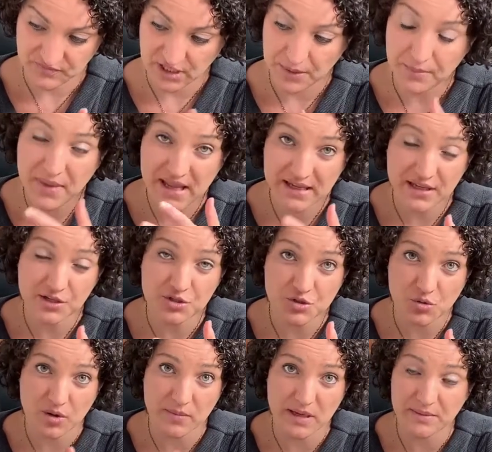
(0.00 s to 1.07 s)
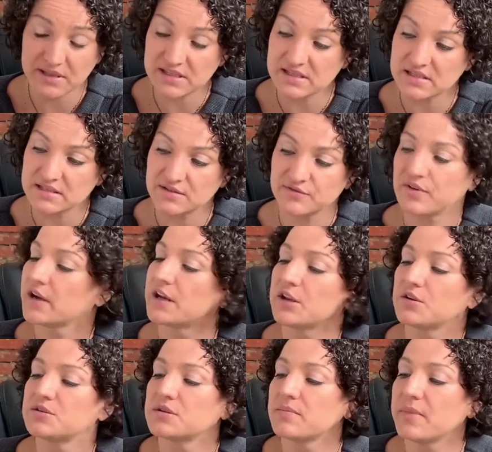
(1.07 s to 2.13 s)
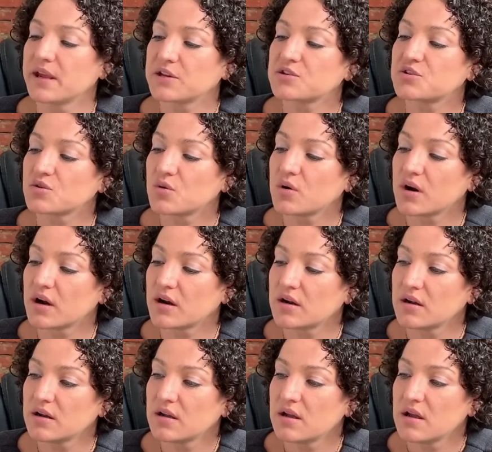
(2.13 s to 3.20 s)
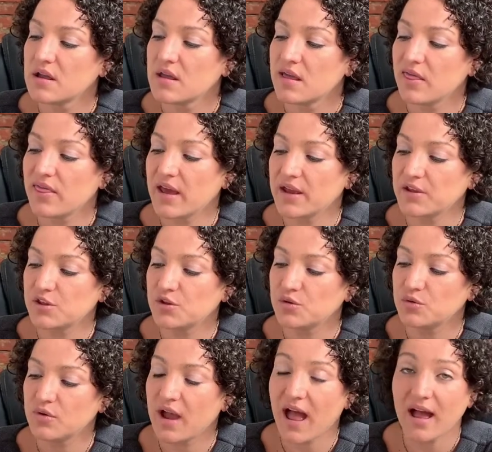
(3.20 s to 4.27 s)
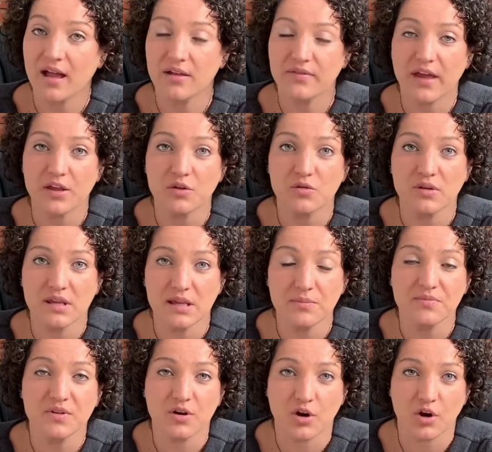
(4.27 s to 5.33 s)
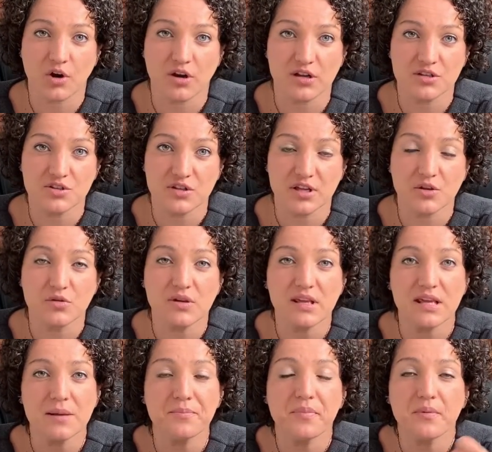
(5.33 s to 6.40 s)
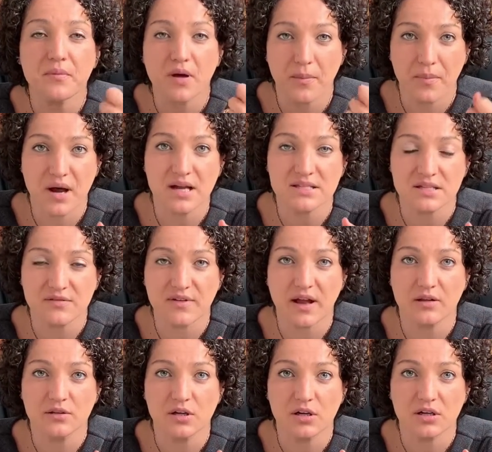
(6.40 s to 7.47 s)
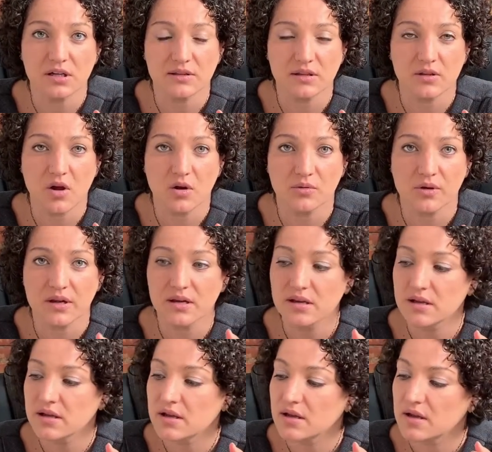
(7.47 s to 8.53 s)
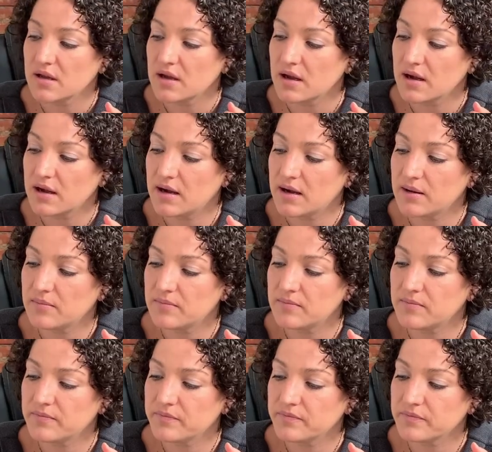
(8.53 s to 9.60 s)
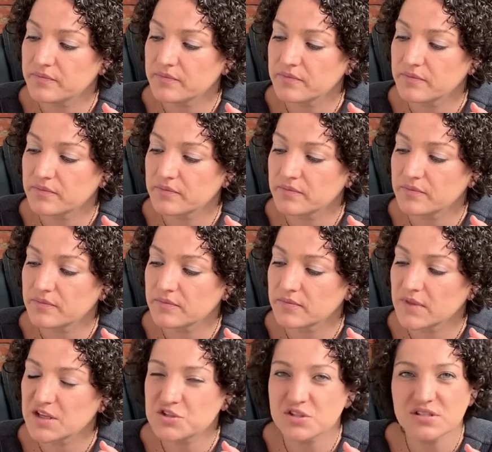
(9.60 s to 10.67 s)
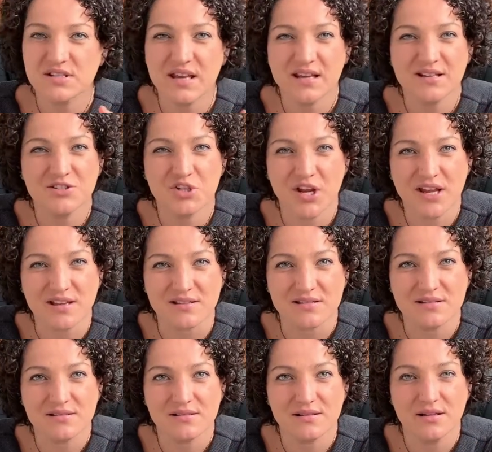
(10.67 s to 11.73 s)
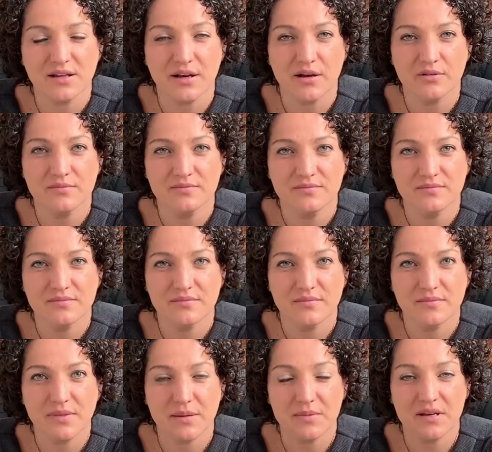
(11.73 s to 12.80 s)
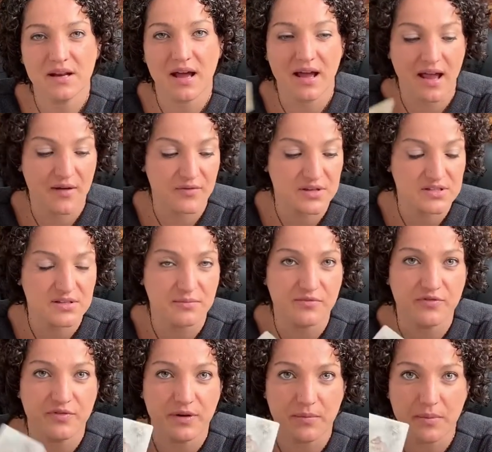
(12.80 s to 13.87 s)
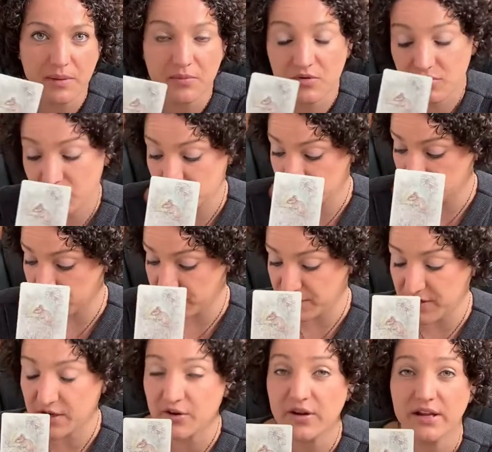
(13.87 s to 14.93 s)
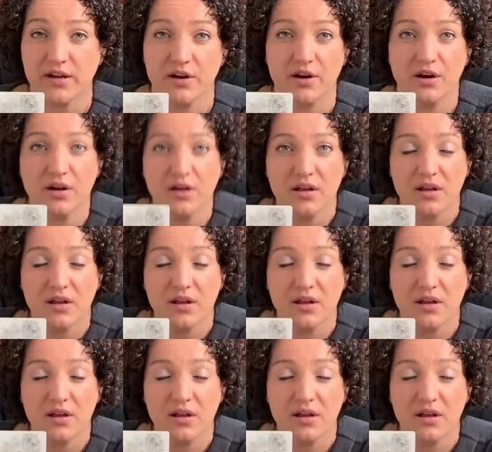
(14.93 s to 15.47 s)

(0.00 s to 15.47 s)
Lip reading: making sure, maybe this is inviting you to make sure that you keep the courage, that you keep a positive outlook in the long run, and just take a chance. You know, maybe not having some fear. Maybe there's some fear here